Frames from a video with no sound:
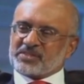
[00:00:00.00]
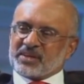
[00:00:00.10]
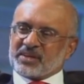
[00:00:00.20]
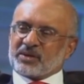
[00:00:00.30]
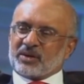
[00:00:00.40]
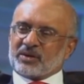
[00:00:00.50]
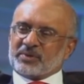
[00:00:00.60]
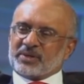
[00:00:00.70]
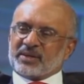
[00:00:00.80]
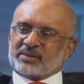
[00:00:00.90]

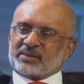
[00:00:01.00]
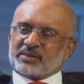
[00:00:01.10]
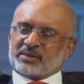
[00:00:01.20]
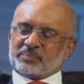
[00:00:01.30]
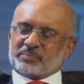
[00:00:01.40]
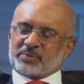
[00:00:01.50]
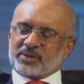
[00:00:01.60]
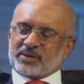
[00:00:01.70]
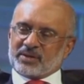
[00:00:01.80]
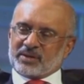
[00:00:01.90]
economy and the
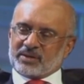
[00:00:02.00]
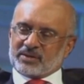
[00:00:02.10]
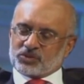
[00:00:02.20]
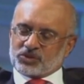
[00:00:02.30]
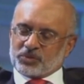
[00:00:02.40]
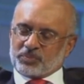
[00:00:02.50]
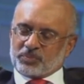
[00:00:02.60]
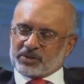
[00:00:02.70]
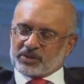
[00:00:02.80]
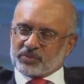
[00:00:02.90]

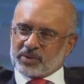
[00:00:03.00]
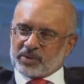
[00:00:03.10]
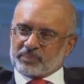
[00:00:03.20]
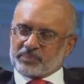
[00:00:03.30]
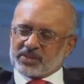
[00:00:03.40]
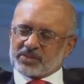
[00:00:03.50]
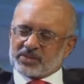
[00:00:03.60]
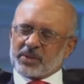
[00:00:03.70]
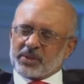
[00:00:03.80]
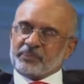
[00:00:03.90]
socio-politics were
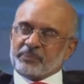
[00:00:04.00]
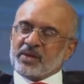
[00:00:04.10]
present. But